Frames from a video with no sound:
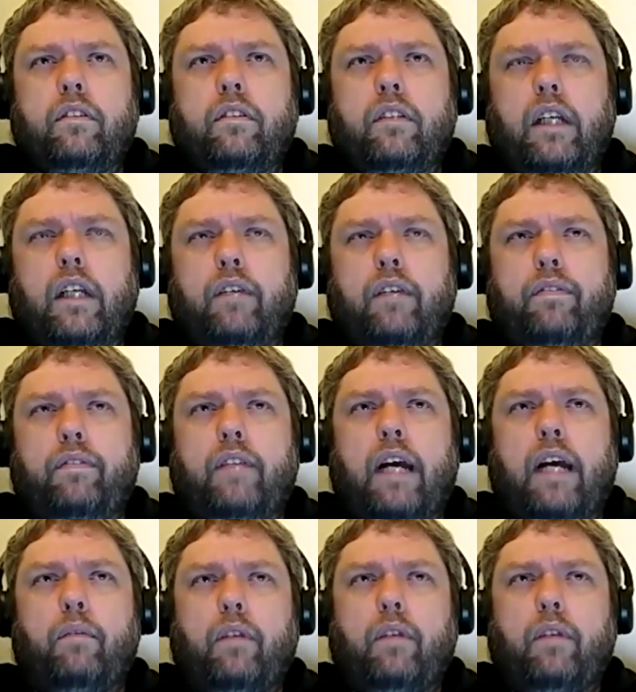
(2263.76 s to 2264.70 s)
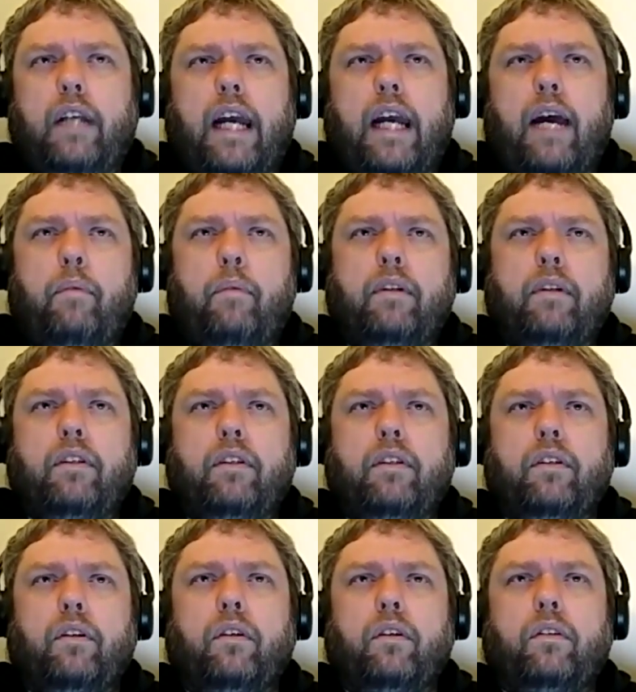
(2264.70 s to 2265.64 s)
if that really happened to the
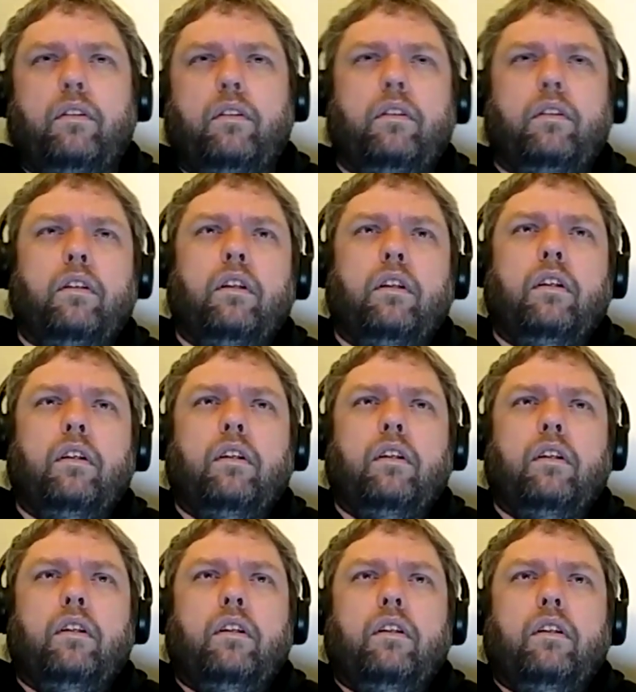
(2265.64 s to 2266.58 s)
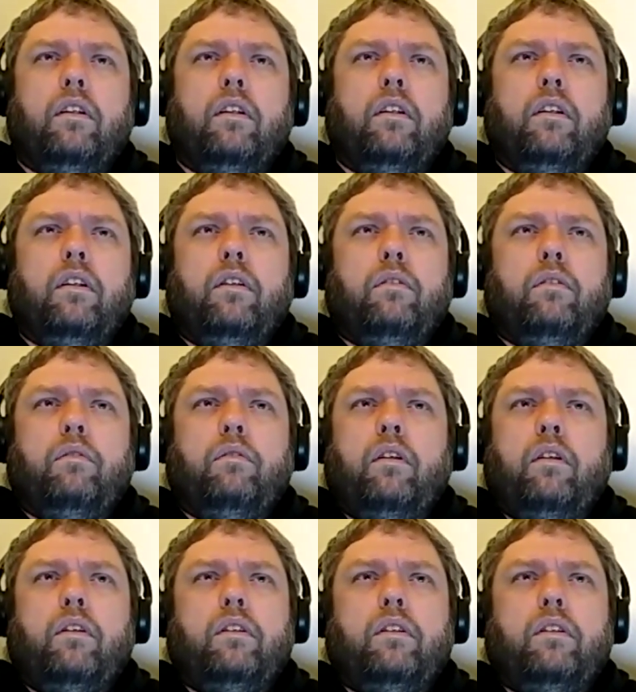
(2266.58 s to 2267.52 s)
girl,
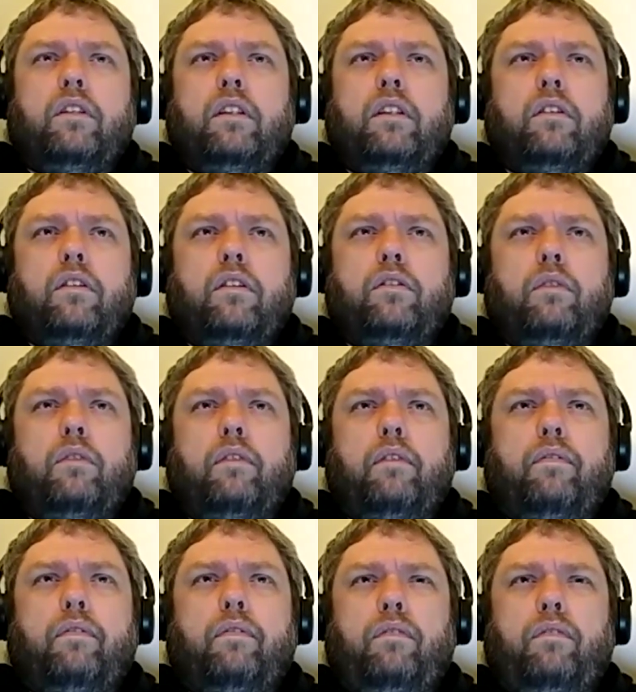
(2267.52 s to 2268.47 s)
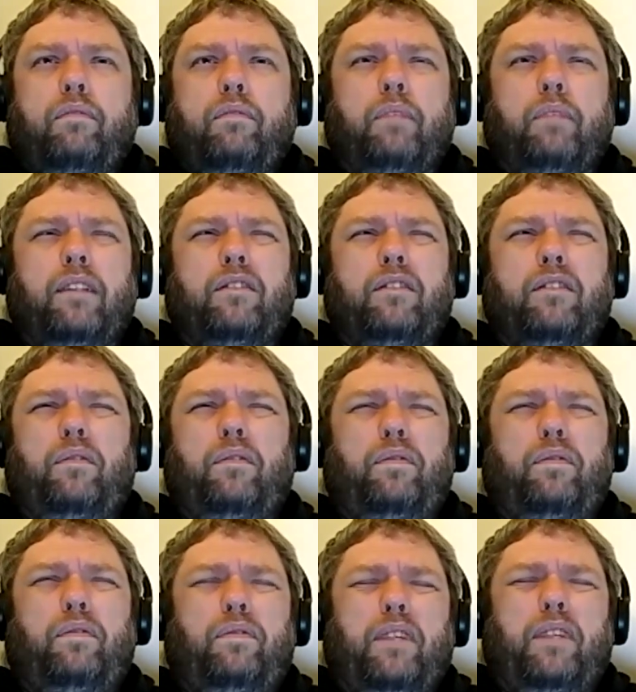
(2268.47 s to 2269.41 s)
well, she's also at fault for being so
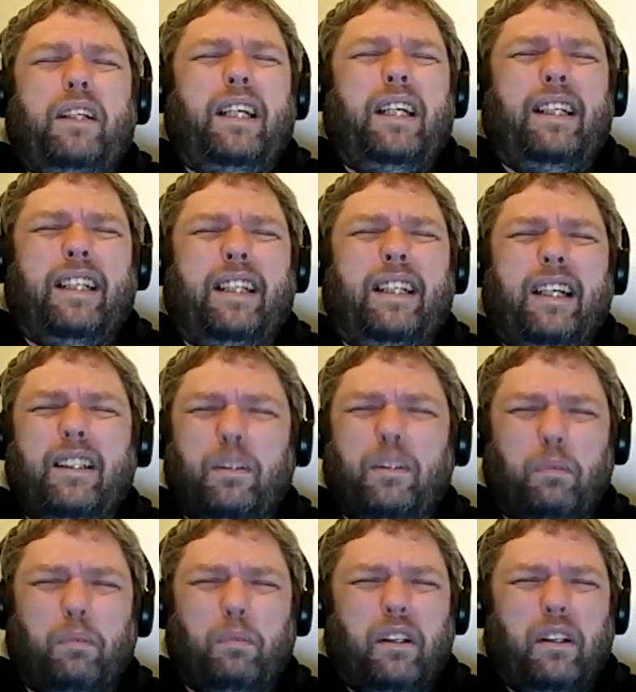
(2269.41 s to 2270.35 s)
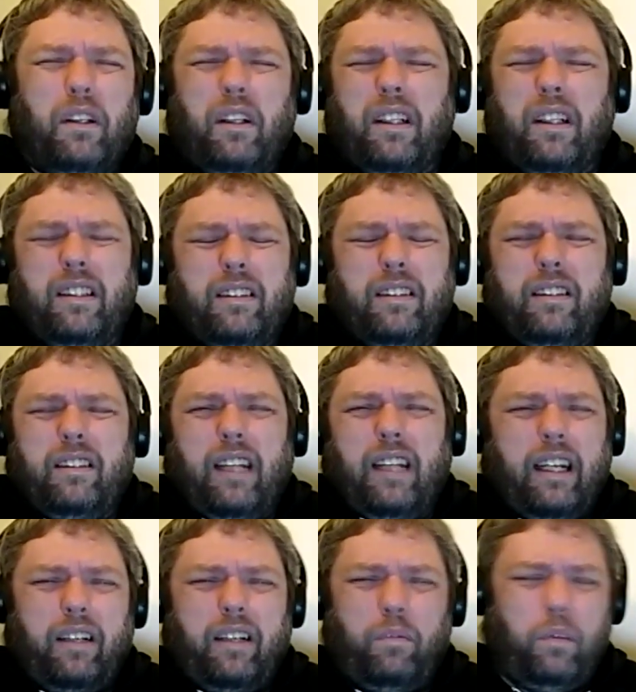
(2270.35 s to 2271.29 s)
fucking desperate. It's
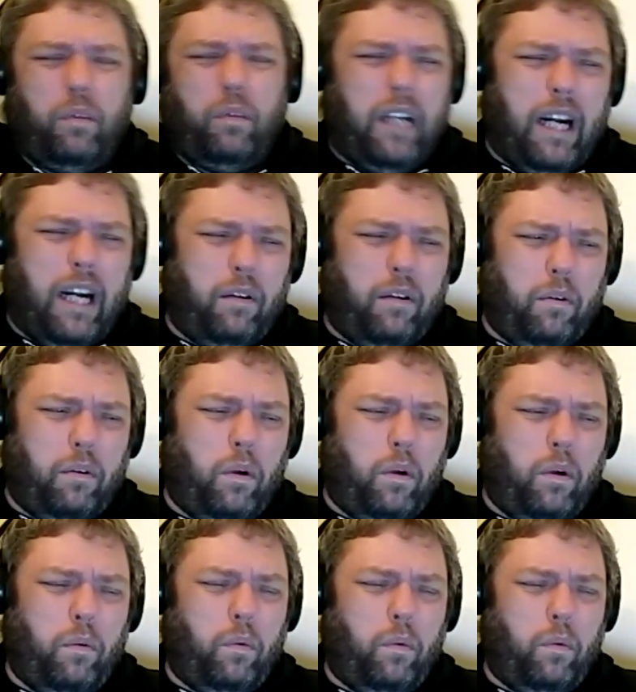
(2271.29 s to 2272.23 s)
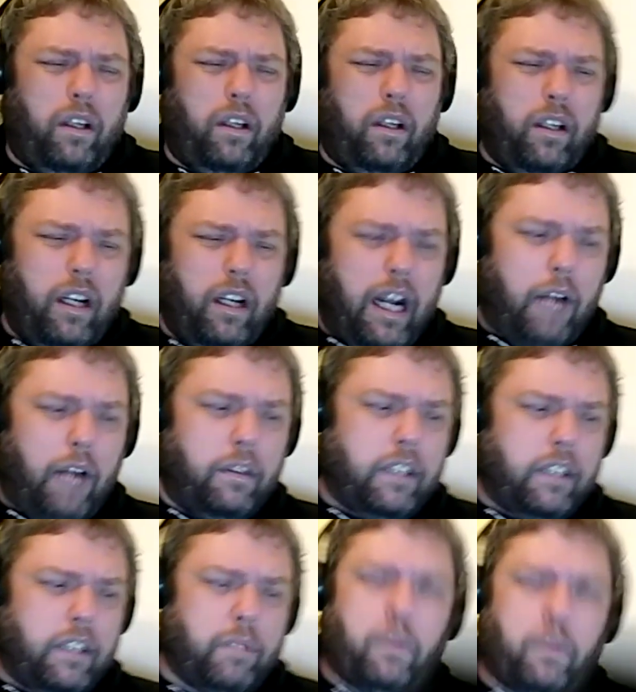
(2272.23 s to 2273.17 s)
like how what how
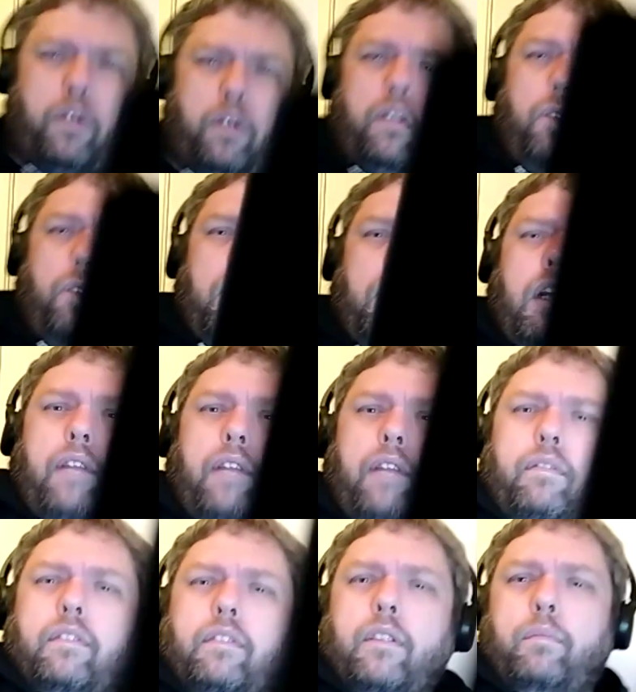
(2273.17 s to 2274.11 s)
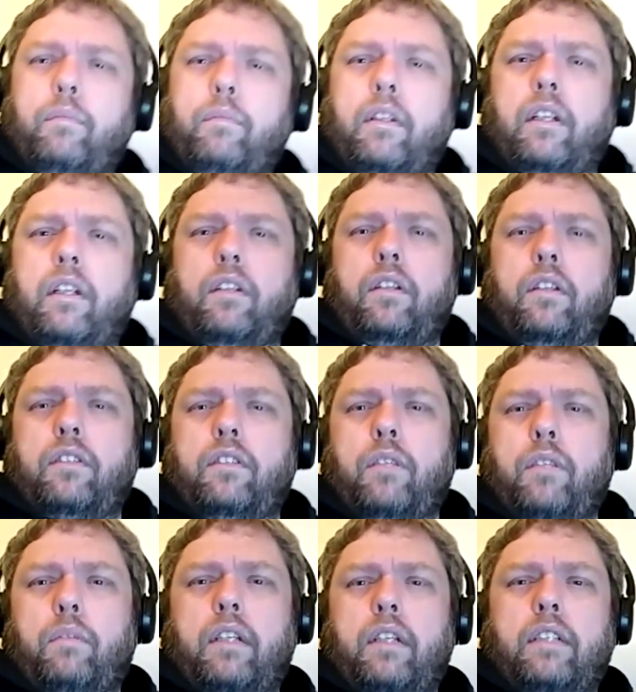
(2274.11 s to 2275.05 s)
desperate are you in life or something that
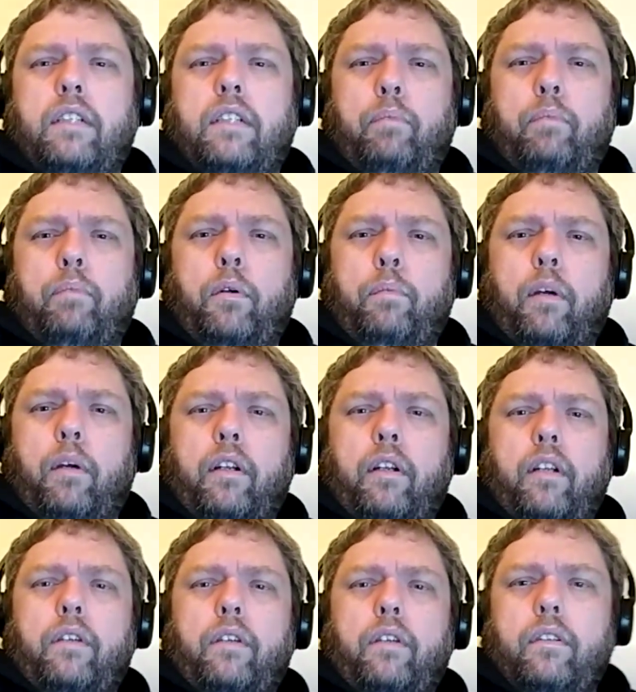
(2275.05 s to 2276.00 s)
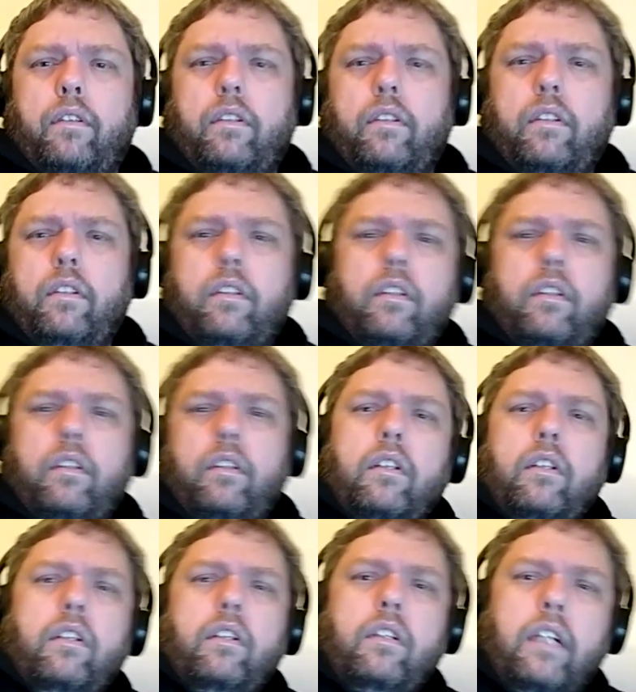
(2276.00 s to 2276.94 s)
someone needs to poop on you?
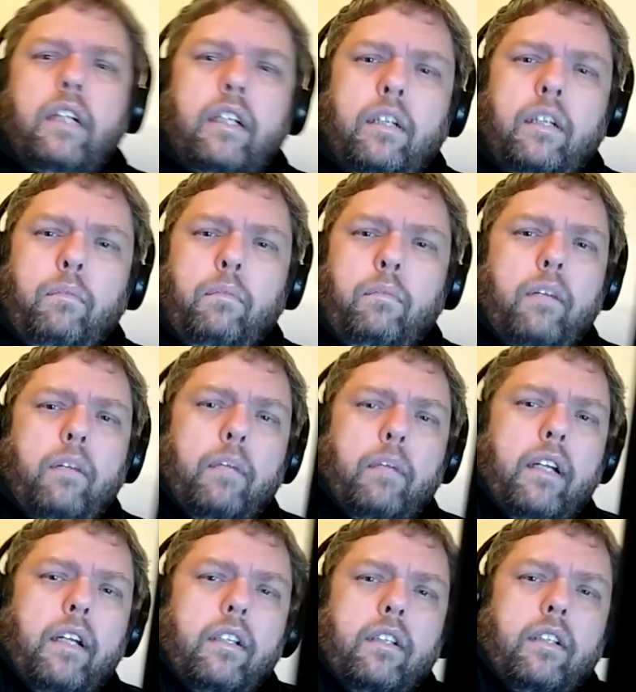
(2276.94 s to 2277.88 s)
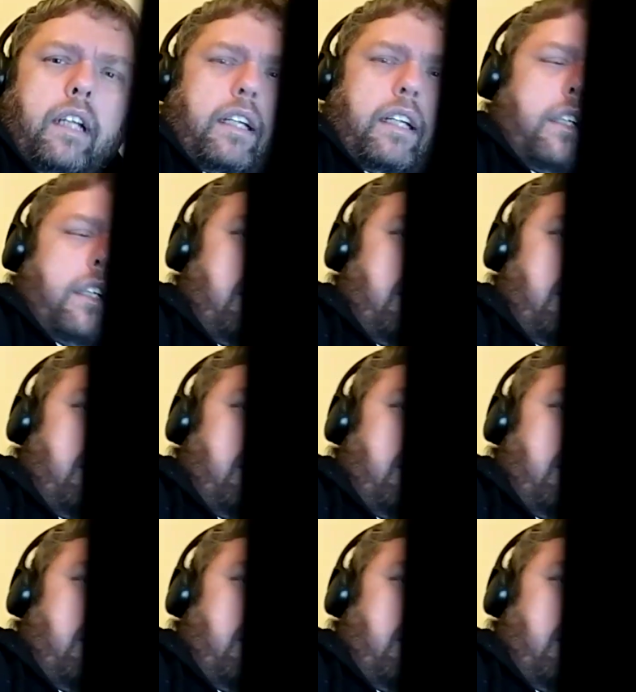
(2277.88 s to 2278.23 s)
Like, come on, man. Like,